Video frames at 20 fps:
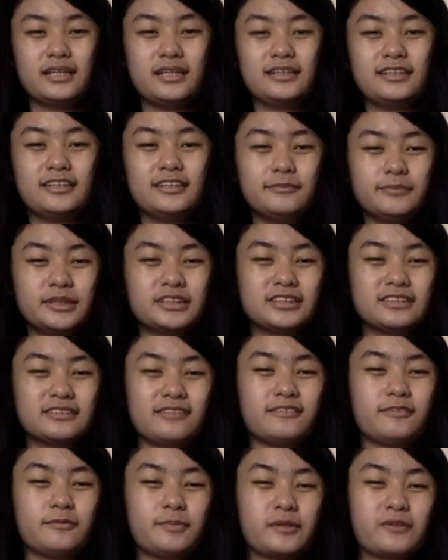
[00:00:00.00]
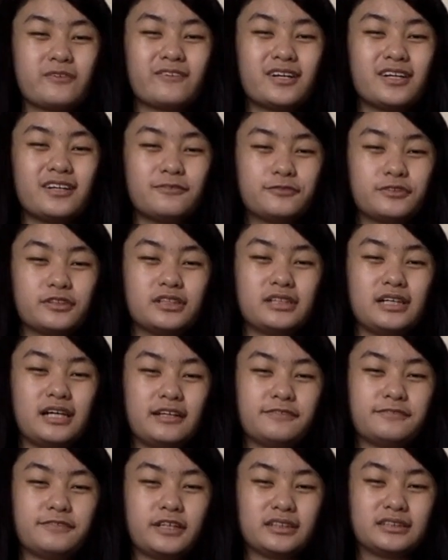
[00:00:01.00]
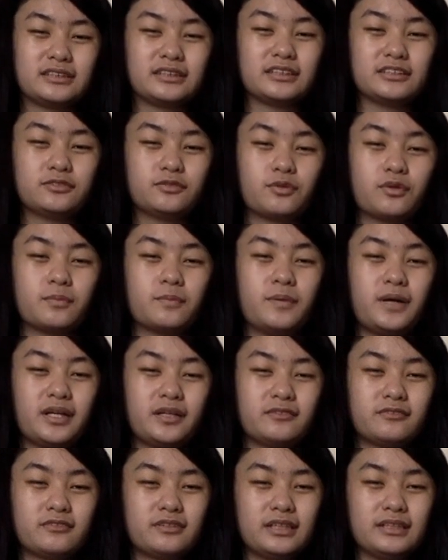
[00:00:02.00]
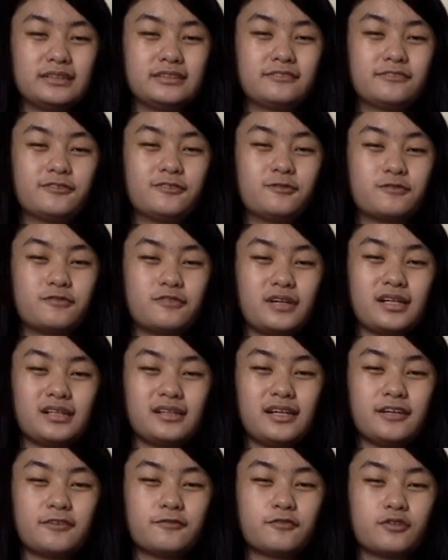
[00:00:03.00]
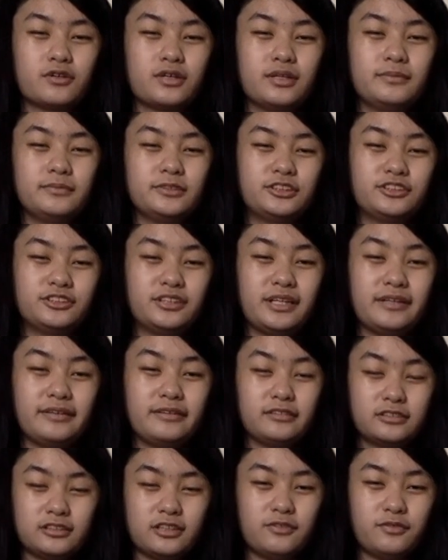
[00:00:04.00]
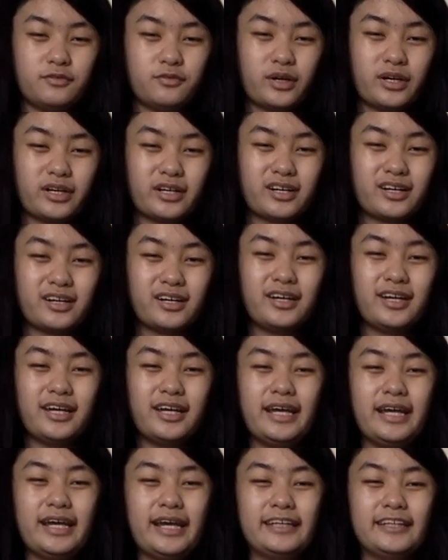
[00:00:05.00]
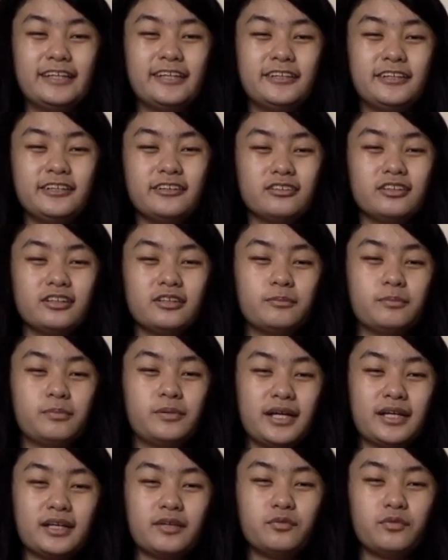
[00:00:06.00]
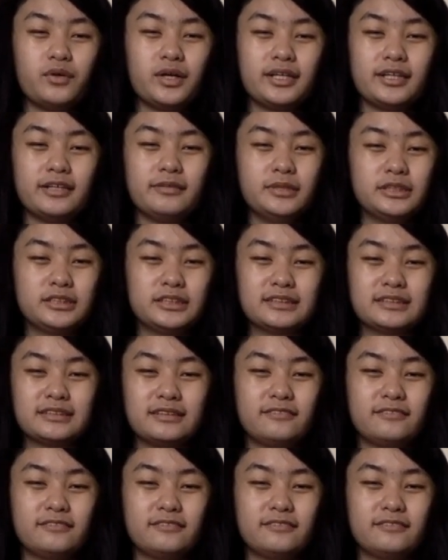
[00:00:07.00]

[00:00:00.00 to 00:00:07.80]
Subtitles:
The images of the Picornaviridae viruses were binarized through Fractal for imagery software, and it yielded black and white images of